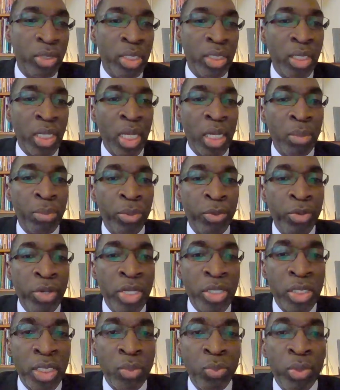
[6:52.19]
in
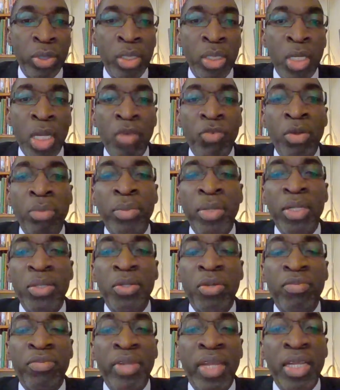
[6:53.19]
collaboration with the government
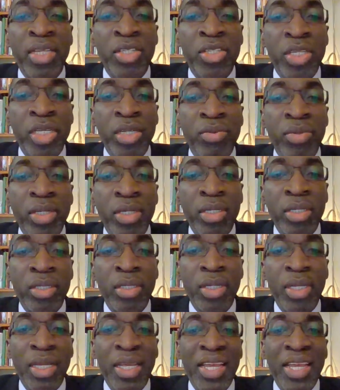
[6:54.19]
of Nigeria